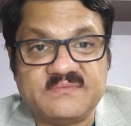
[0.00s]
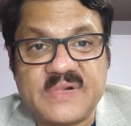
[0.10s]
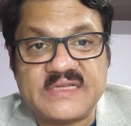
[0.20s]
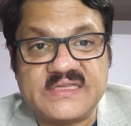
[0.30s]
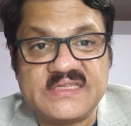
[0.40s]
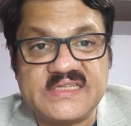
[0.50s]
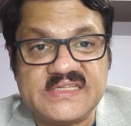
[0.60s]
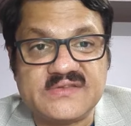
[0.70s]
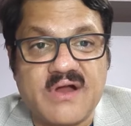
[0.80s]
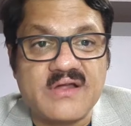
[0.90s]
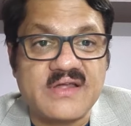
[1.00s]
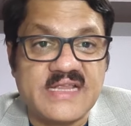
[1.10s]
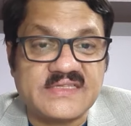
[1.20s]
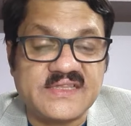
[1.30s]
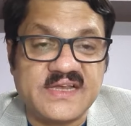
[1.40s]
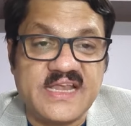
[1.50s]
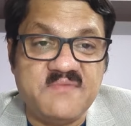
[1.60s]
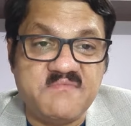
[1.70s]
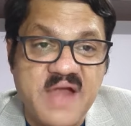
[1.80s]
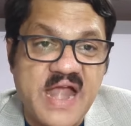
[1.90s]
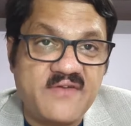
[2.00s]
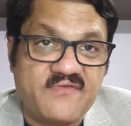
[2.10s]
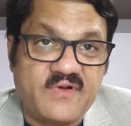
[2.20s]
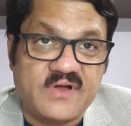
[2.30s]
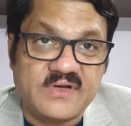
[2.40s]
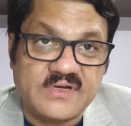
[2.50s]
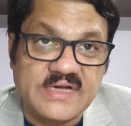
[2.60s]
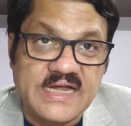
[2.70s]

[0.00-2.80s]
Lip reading: but this is not necessarily bad for